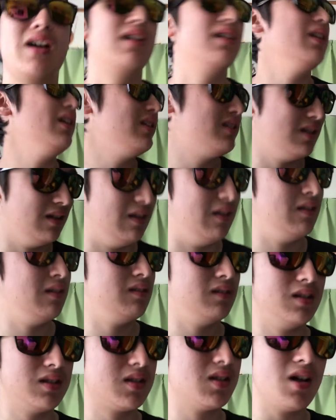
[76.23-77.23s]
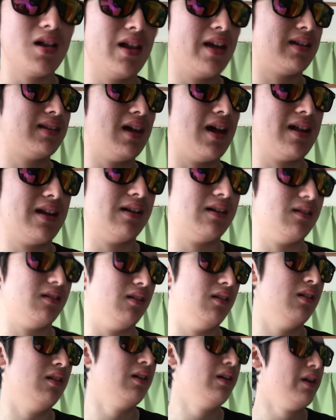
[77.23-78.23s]
Listen, it's not like that at
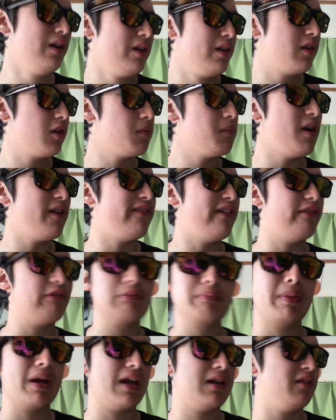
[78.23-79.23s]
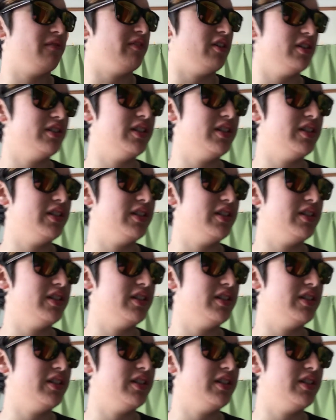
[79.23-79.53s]
all. They're my favorite band of all